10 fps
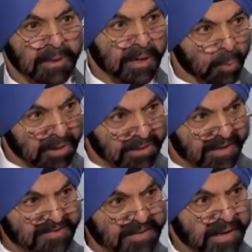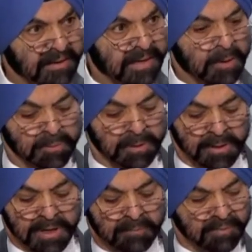And what doesn't get counted,
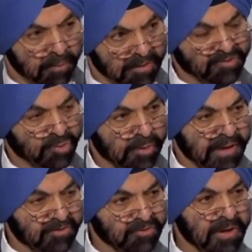we've also raised